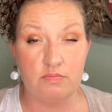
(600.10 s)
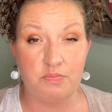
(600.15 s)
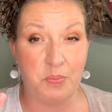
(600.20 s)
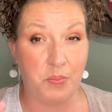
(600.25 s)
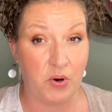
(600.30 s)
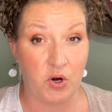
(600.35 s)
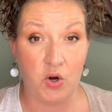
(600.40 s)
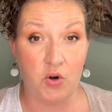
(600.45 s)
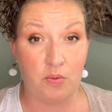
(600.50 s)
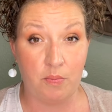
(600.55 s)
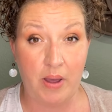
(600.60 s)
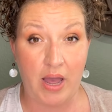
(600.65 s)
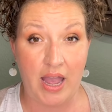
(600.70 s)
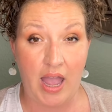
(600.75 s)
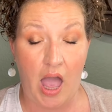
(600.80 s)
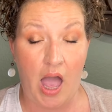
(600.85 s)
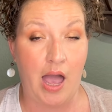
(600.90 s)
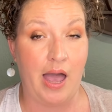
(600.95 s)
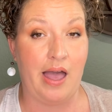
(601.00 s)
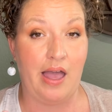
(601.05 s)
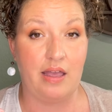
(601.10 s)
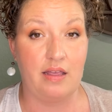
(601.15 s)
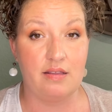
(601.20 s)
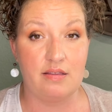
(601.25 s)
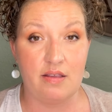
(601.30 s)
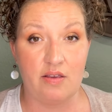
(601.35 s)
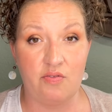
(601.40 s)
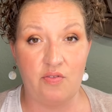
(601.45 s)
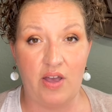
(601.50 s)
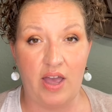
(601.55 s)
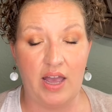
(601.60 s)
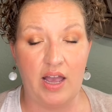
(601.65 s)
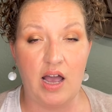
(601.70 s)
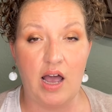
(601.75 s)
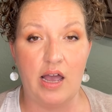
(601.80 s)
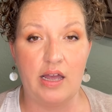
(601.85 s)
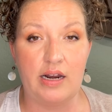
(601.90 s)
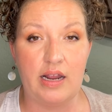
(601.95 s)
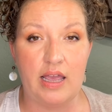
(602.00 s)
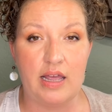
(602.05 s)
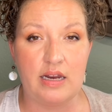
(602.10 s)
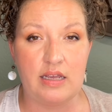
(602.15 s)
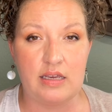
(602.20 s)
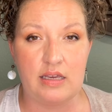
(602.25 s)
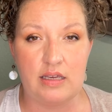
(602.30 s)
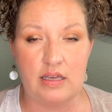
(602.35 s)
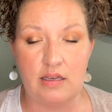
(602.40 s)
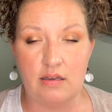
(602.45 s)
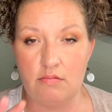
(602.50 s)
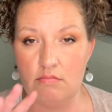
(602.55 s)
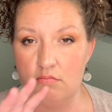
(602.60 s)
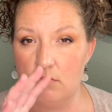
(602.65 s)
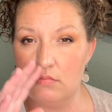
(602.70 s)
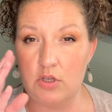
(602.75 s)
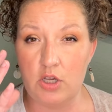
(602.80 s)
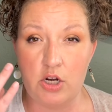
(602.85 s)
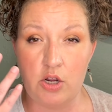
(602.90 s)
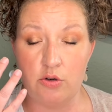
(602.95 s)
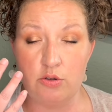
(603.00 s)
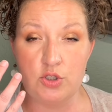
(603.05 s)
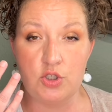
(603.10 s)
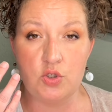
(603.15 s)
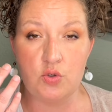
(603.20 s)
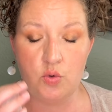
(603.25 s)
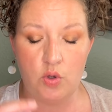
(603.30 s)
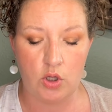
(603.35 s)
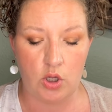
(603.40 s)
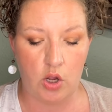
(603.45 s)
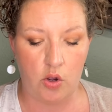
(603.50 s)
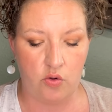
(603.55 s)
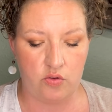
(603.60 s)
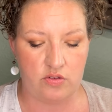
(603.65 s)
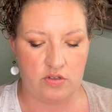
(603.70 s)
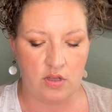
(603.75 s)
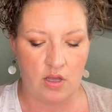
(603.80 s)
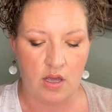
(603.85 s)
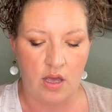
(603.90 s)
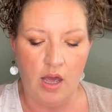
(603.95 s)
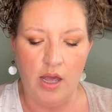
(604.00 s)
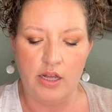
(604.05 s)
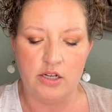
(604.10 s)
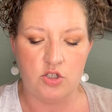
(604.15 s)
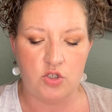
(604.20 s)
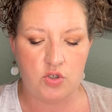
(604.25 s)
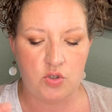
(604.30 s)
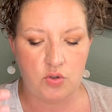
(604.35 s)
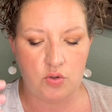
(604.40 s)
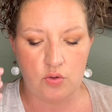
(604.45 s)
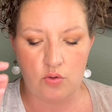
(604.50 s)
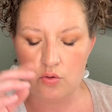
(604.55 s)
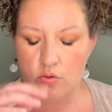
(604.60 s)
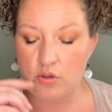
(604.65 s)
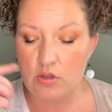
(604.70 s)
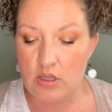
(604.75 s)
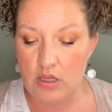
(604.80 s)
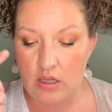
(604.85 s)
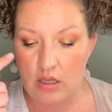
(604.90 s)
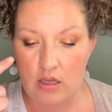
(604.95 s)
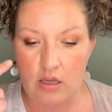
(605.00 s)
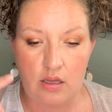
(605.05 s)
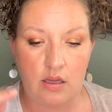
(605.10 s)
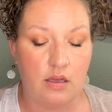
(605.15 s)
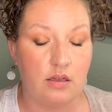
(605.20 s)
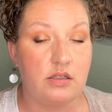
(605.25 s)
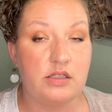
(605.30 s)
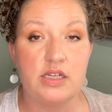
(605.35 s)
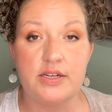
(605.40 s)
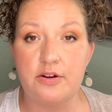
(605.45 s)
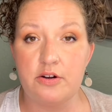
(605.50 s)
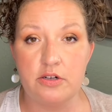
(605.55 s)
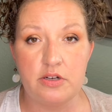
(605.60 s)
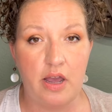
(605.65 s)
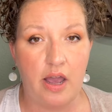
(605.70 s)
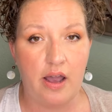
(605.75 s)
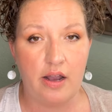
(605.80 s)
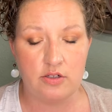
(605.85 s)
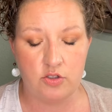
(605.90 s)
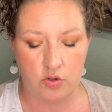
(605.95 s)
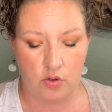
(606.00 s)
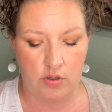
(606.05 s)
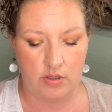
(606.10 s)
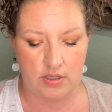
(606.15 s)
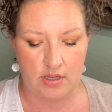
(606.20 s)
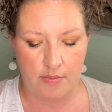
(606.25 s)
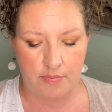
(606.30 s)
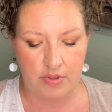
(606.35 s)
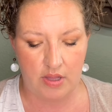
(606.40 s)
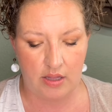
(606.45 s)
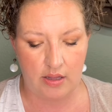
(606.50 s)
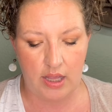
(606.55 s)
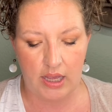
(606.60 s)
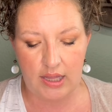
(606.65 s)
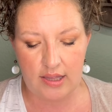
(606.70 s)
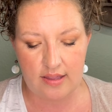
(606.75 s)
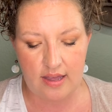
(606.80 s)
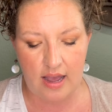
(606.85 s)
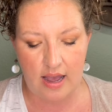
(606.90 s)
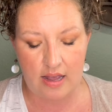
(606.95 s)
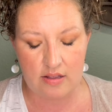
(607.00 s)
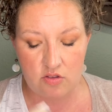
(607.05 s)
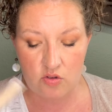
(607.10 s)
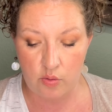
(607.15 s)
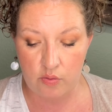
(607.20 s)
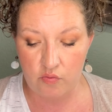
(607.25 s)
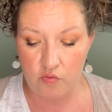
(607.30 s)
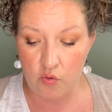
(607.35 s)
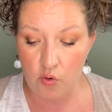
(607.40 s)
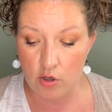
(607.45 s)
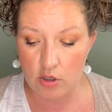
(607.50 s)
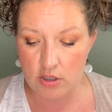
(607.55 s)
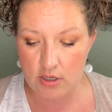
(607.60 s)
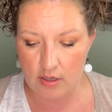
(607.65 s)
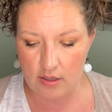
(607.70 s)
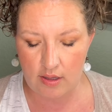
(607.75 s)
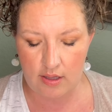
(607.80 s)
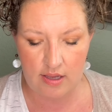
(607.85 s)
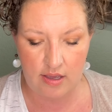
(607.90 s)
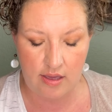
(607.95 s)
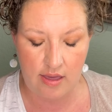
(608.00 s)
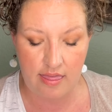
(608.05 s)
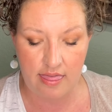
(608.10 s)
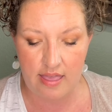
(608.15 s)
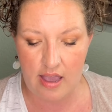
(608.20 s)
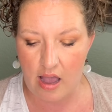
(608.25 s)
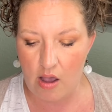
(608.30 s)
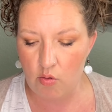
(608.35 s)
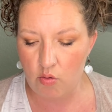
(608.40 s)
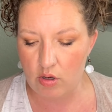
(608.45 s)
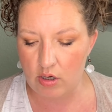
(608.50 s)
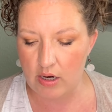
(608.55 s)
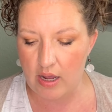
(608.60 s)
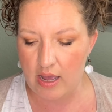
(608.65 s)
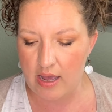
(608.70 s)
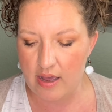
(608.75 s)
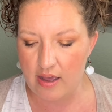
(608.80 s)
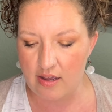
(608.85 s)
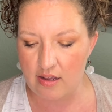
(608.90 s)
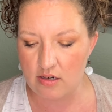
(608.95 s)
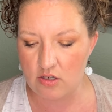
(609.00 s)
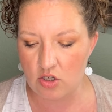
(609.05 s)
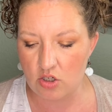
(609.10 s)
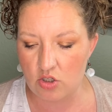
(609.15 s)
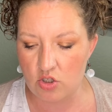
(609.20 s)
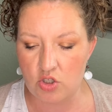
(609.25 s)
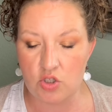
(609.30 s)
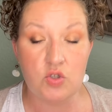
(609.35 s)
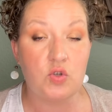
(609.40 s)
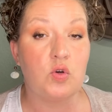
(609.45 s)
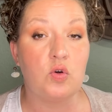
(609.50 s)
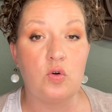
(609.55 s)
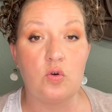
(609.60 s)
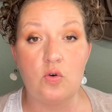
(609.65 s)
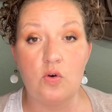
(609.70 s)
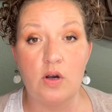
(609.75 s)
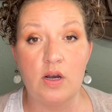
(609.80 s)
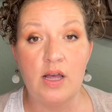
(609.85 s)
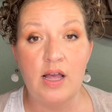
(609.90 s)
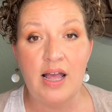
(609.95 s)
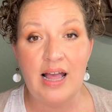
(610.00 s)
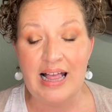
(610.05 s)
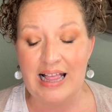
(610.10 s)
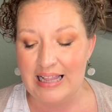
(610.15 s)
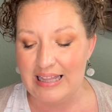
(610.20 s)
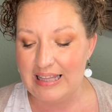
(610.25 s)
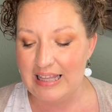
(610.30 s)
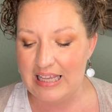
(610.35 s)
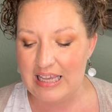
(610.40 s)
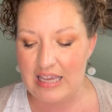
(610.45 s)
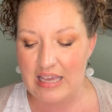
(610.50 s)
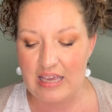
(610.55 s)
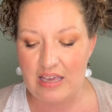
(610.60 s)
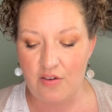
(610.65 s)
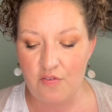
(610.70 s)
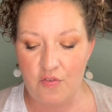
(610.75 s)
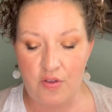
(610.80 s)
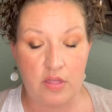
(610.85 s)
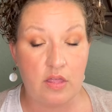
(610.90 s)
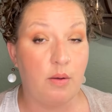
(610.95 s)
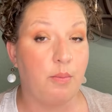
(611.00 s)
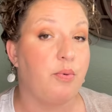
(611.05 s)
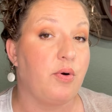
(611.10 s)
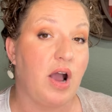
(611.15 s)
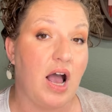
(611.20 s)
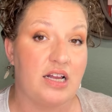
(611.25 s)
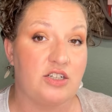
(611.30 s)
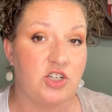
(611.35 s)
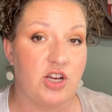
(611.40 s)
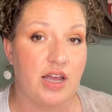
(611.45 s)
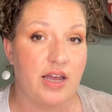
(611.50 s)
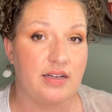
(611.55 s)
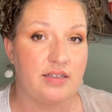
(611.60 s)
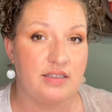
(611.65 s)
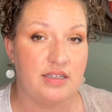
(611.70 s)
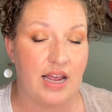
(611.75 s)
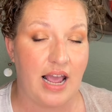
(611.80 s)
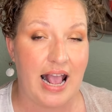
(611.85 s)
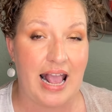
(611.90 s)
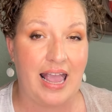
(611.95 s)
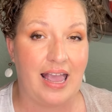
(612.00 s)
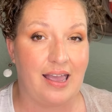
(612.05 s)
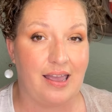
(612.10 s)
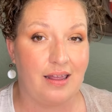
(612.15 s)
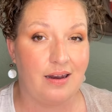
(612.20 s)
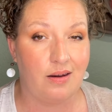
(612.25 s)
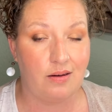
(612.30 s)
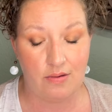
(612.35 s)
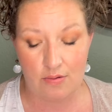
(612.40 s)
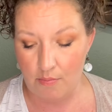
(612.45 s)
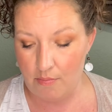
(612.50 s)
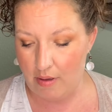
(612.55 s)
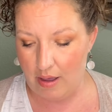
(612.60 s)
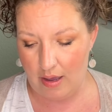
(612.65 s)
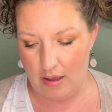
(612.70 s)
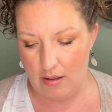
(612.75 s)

burn my eyes if I got any, you know, too close to the tear duct or something like that. So unfortunately, that one had to leave the project and my